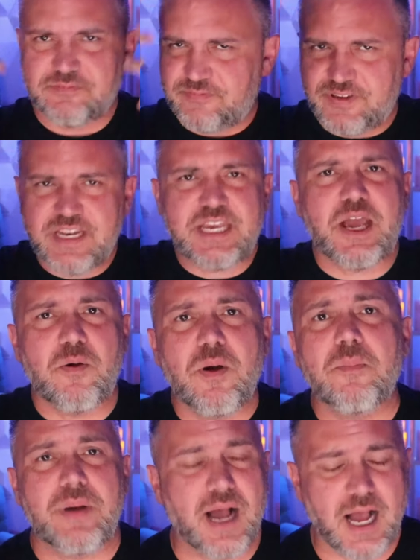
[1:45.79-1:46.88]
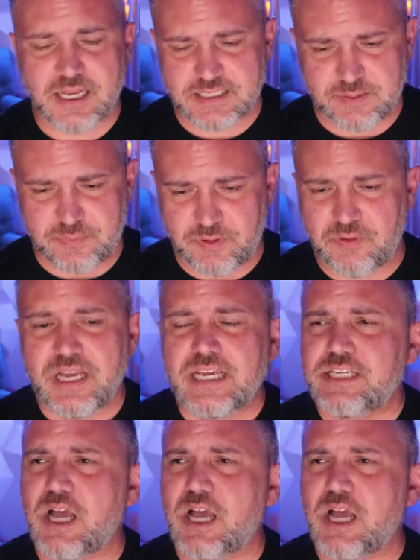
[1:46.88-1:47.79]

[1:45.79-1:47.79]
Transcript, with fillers: video possible.